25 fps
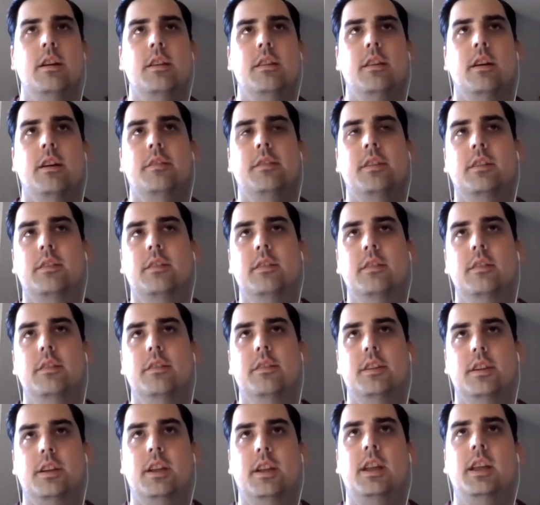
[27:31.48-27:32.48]
I think the
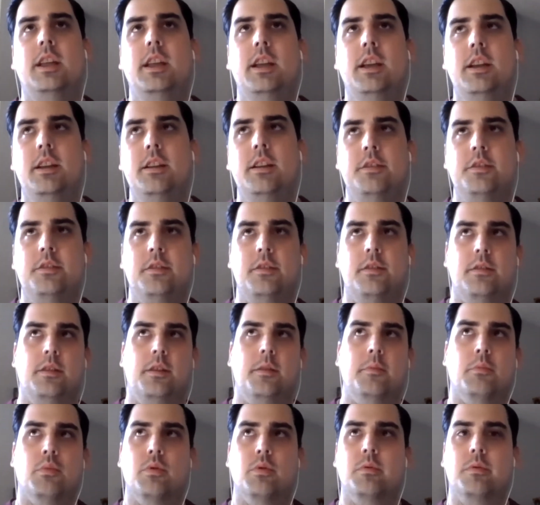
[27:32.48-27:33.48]
key to
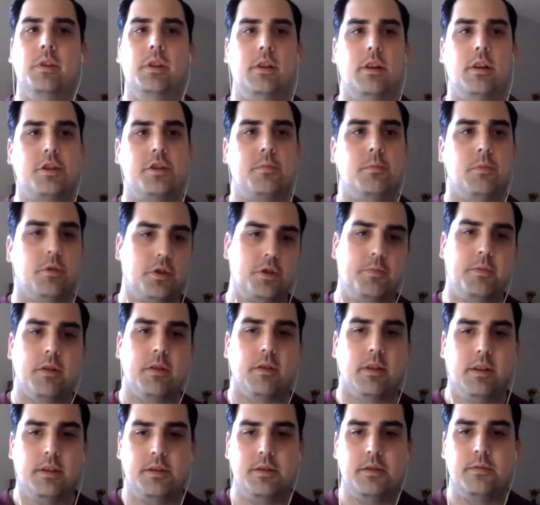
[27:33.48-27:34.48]
improving customer
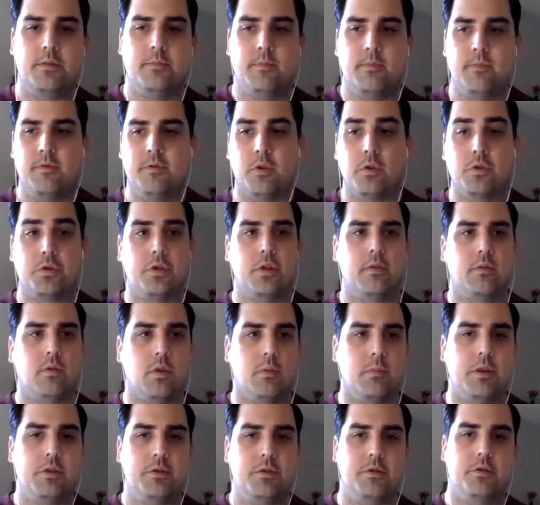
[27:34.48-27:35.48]
experience, first and
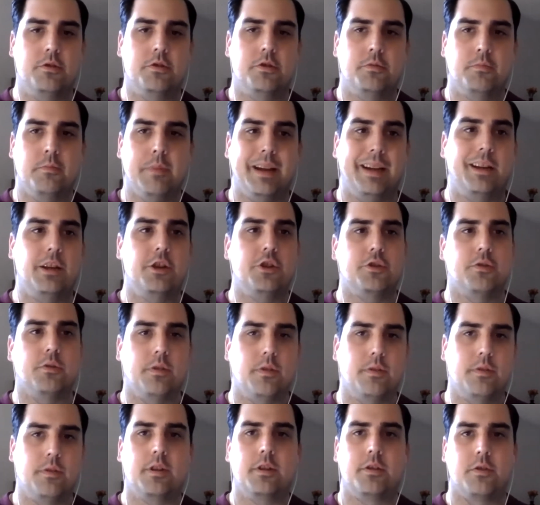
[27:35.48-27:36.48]
foremost, is just making sure that
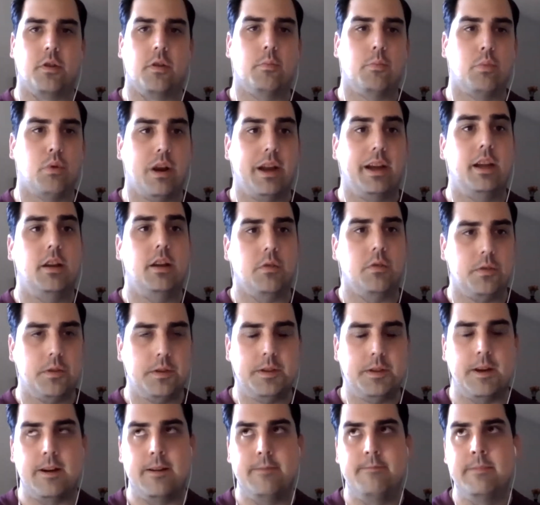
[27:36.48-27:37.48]
things aren't breaking all the
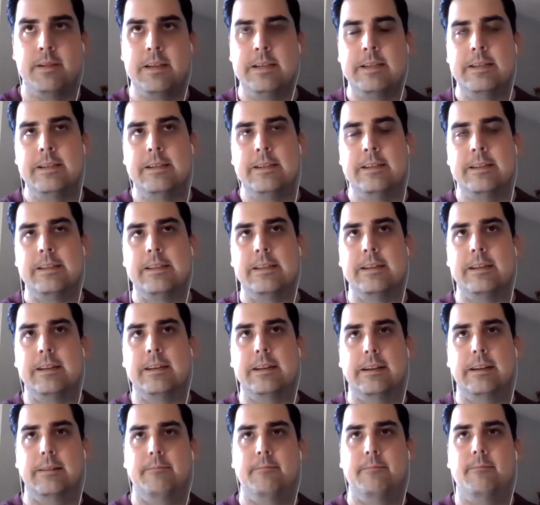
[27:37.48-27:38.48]
time,
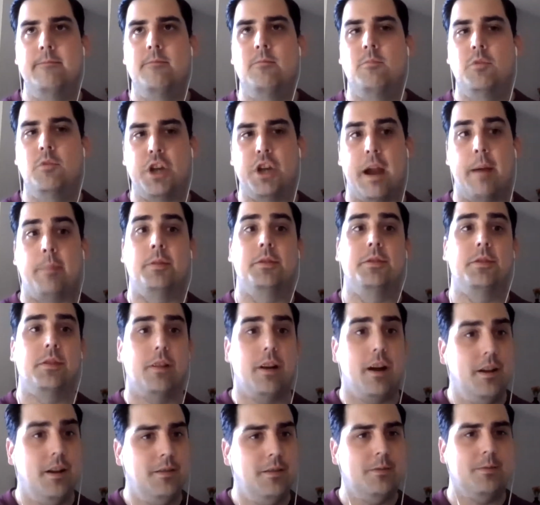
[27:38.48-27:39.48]
which happens a
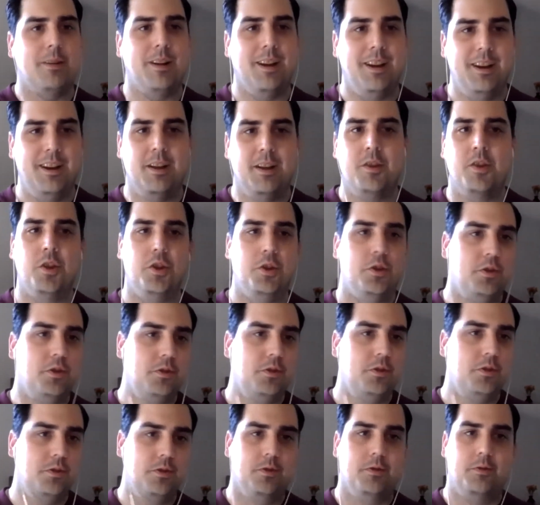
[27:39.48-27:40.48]
lot, right?
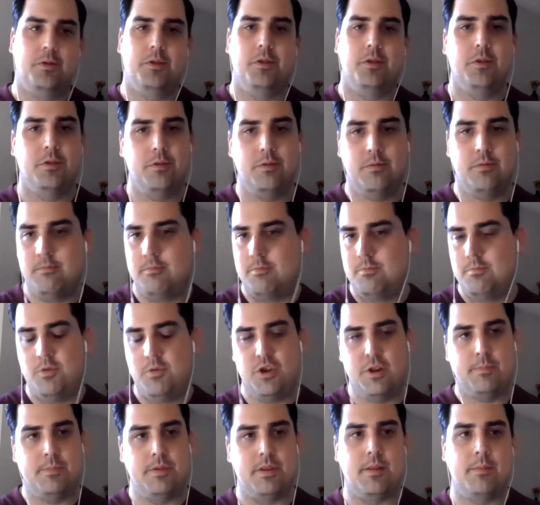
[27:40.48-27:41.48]
You
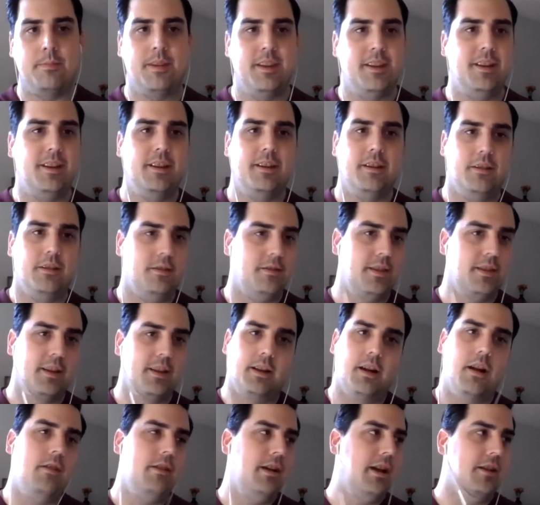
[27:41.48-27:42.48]
ship something and you think,
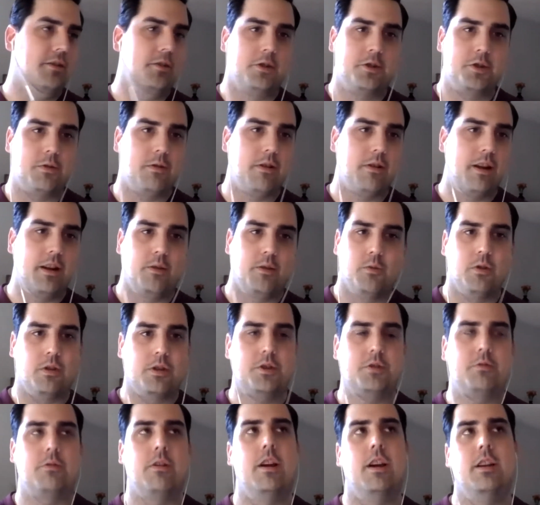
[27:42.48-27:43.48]
oh yeah, it looks great, it works
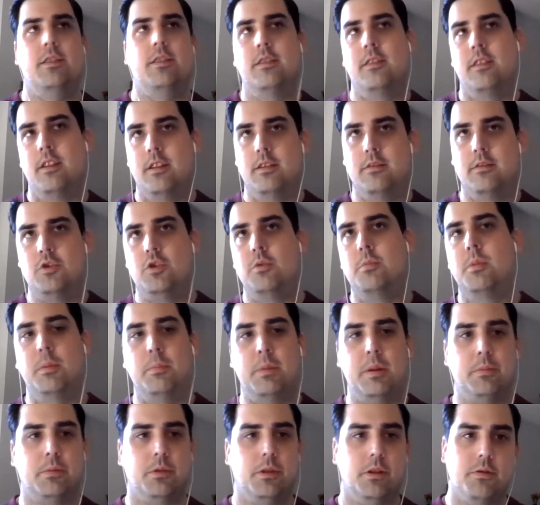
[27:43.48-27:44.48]
great, and then too many
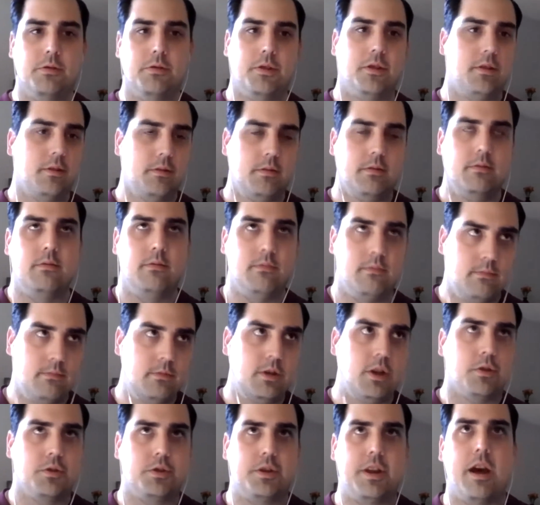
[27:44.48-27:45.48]
people use it and it
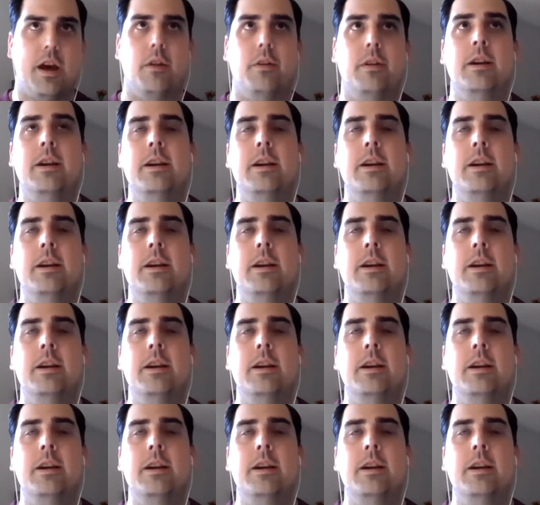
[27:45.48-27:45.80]
goes down.